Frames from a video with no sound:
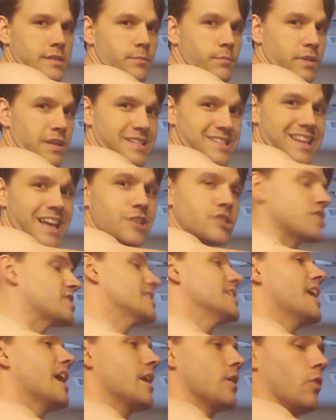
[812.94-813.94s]
but it's not just
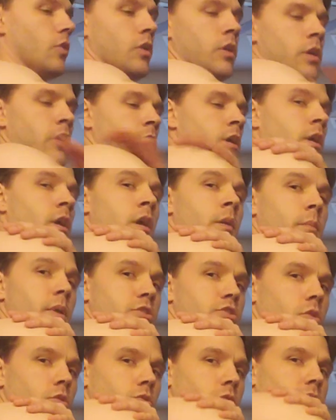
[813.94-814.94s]
the angle. My
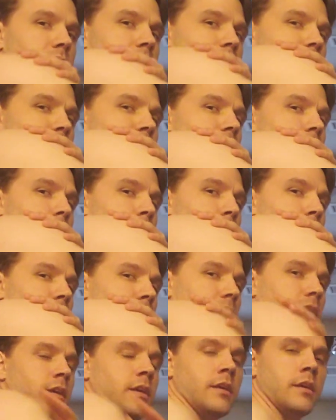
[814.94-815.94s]
shoulder is up a bit.